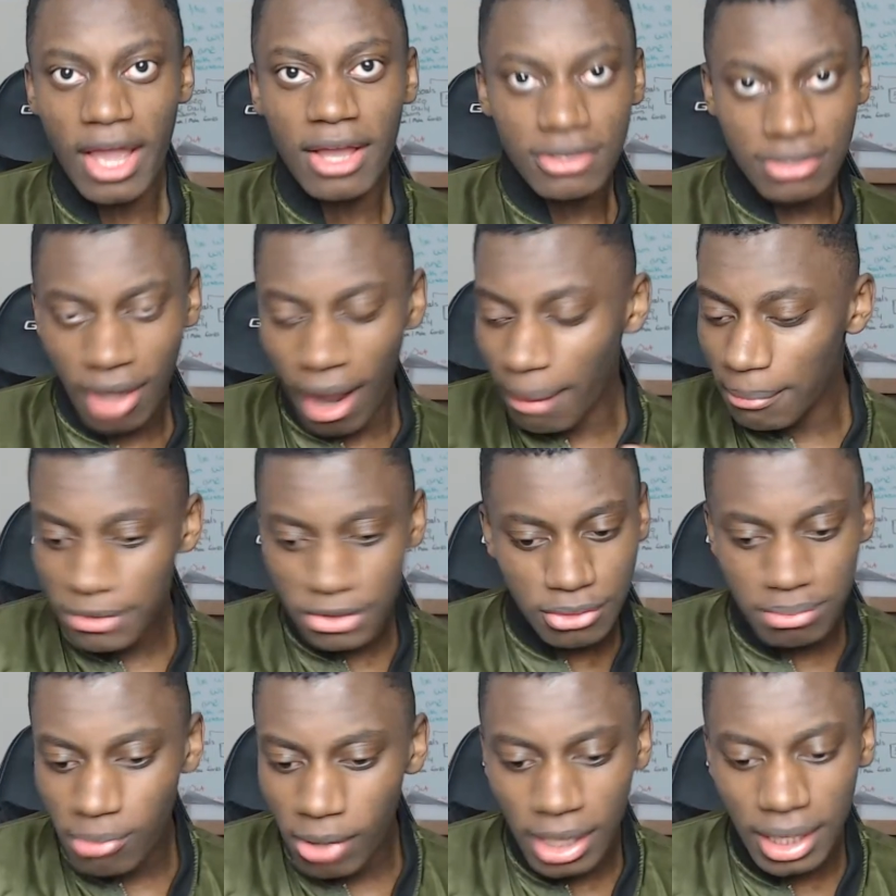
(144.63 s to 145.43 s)

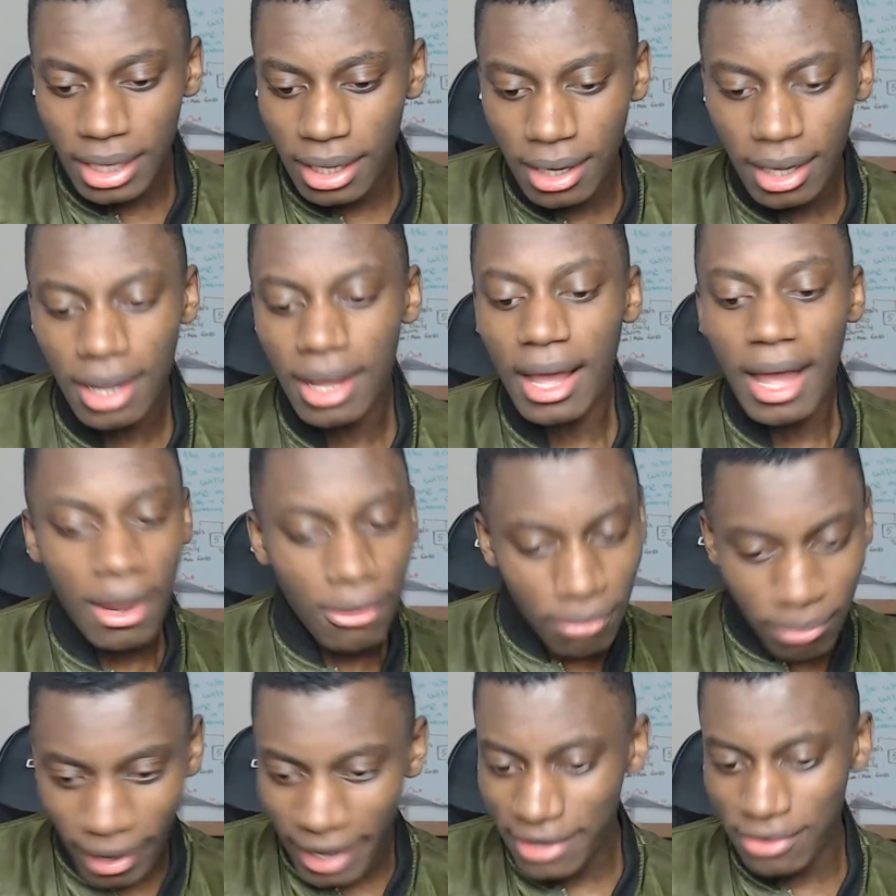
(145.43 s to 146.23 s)
Thomas Müller
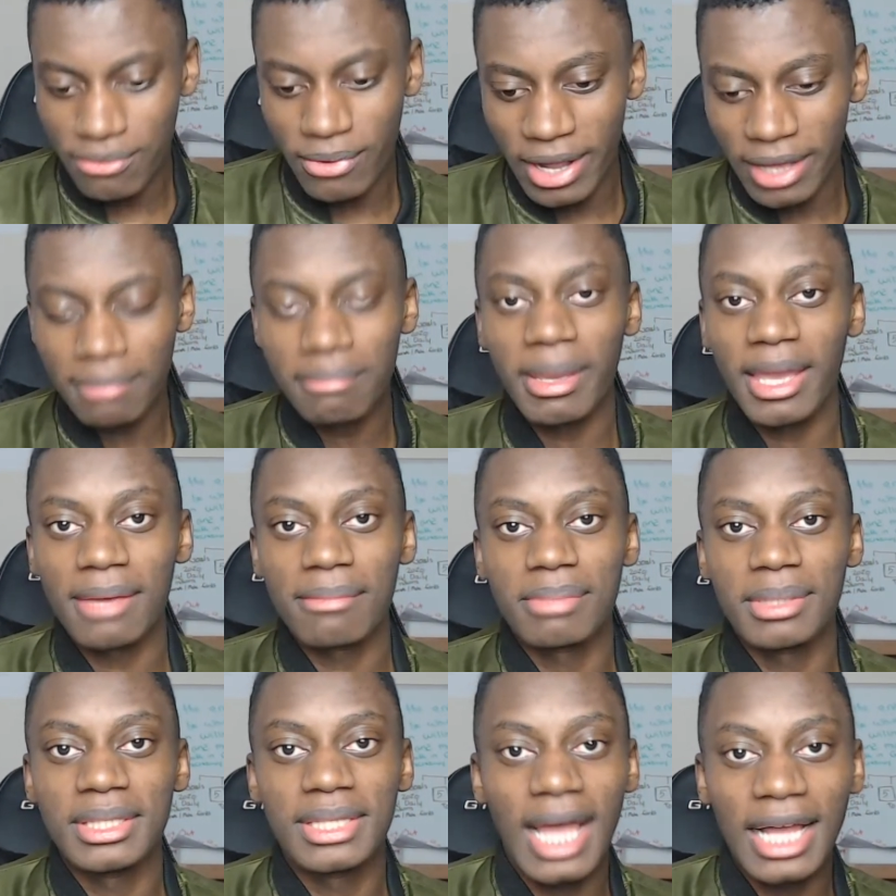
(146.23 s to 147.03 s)
right wing,
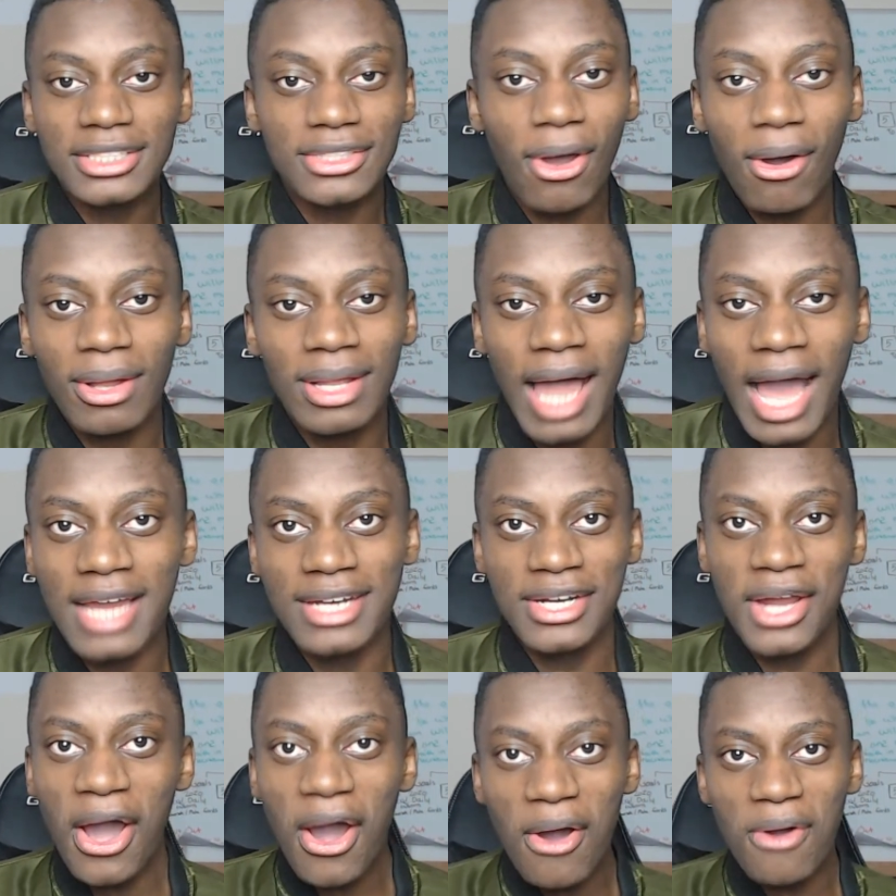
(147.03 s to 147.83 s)
baby. That's all I
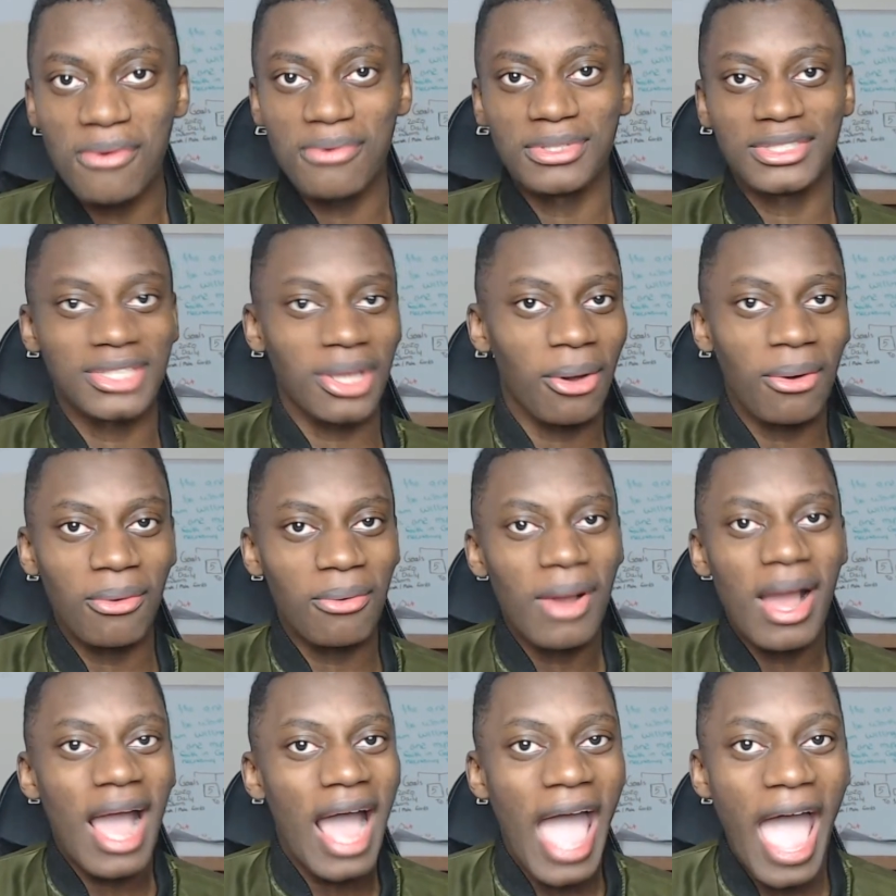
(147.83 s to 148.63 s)
know.
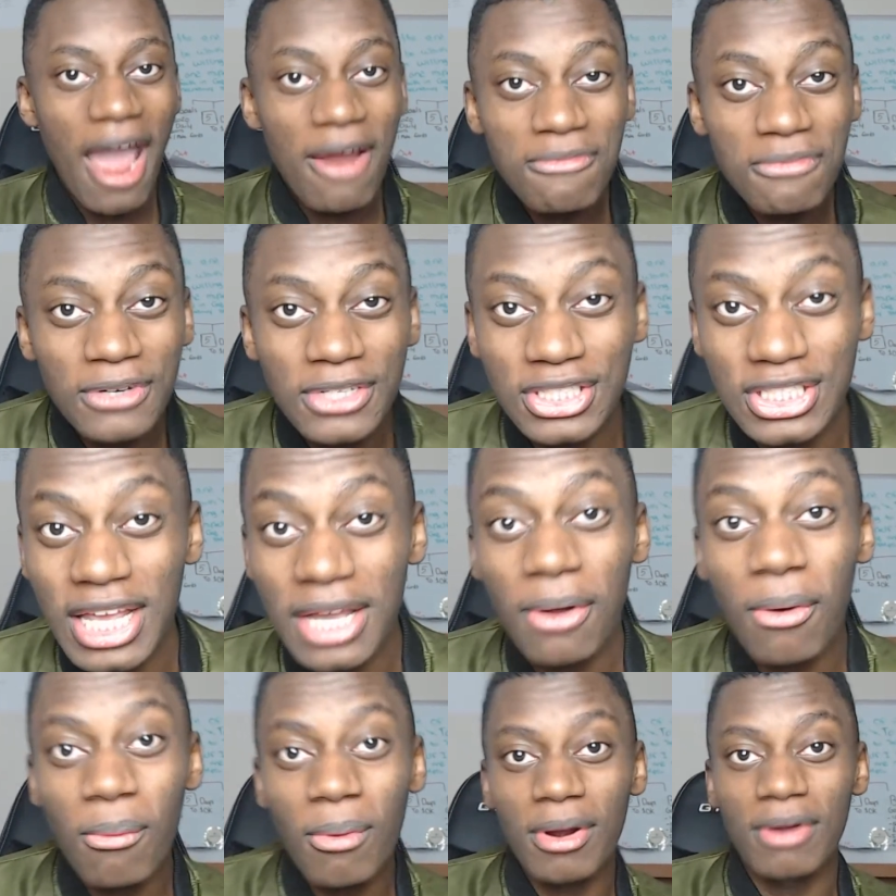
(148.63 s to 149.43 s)
So every
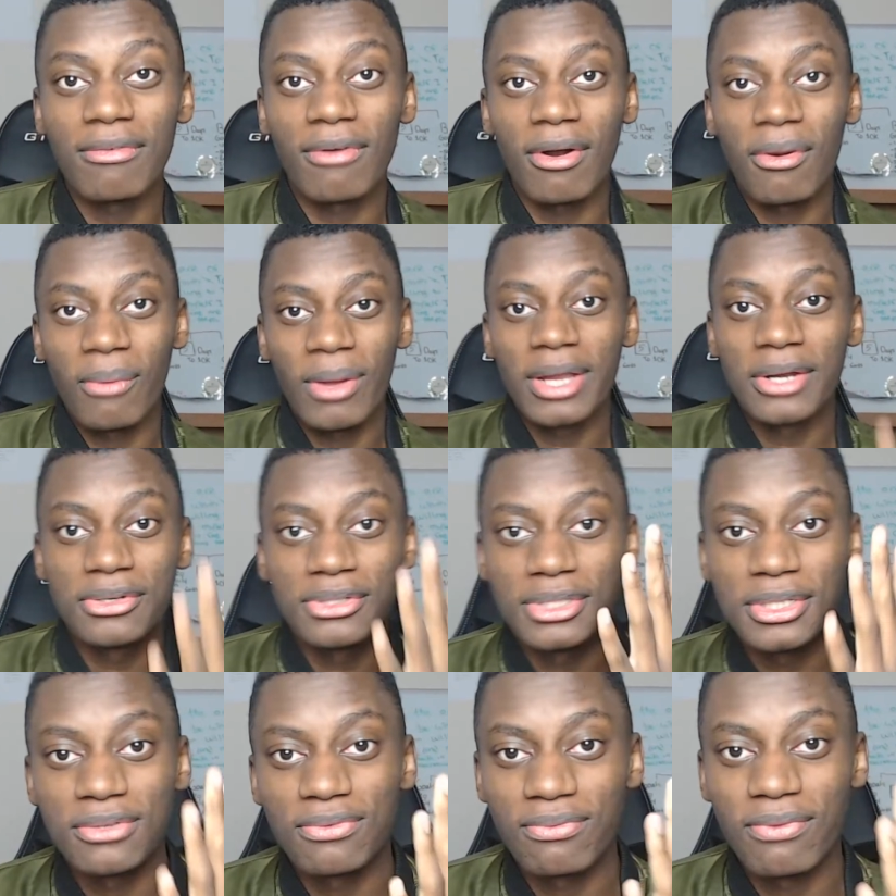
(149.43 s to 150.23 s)
single one of our
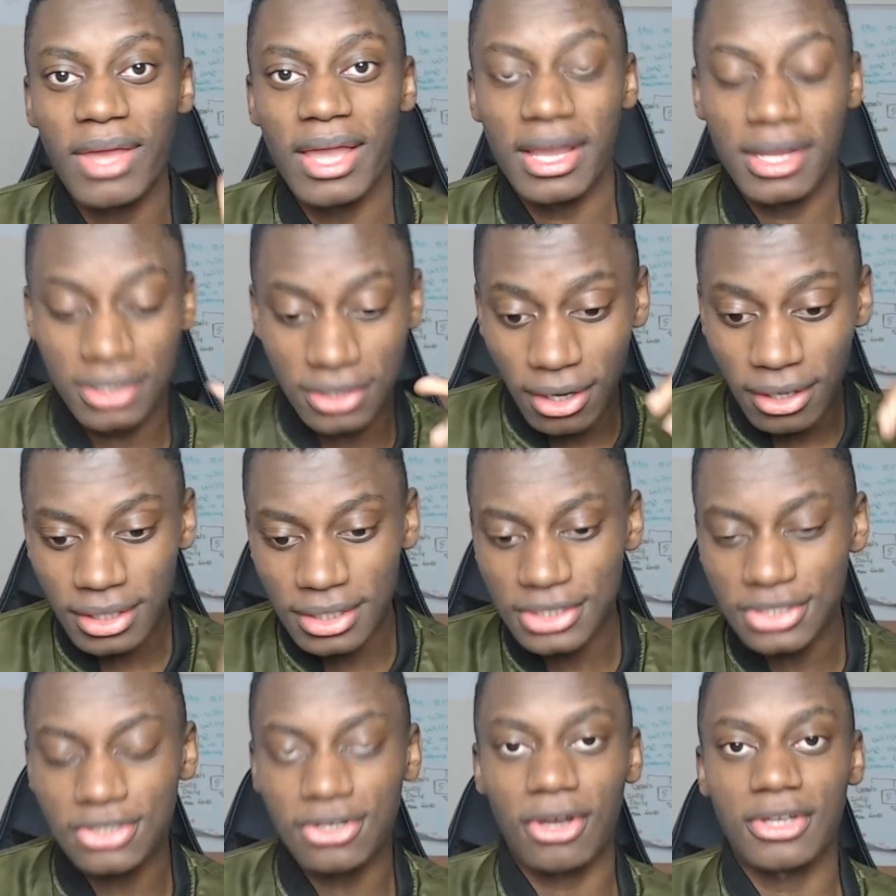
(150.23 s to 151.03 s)
wingers is fit.
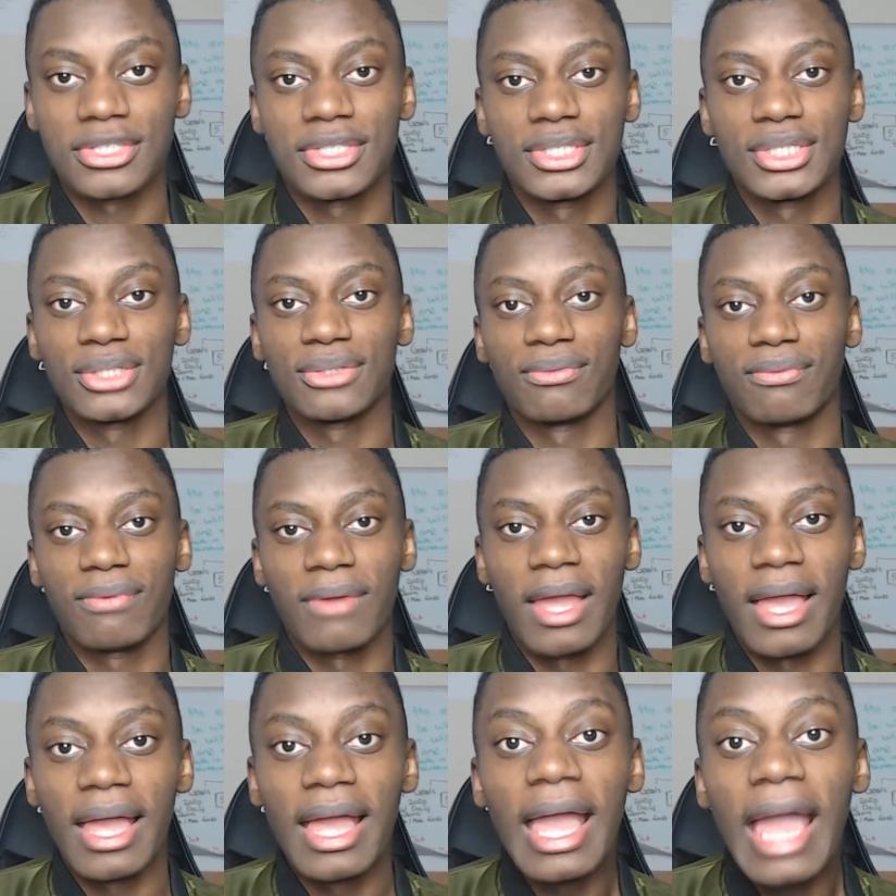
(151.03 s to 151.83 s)
Douglas Costa's
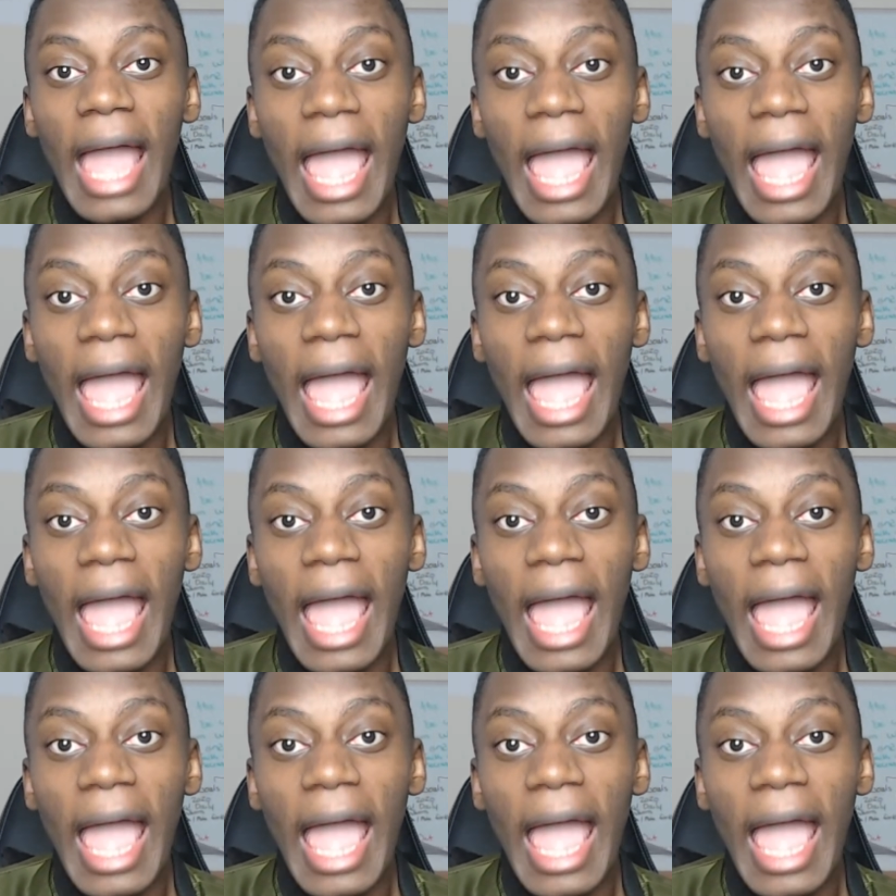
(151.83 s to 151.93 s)
fit.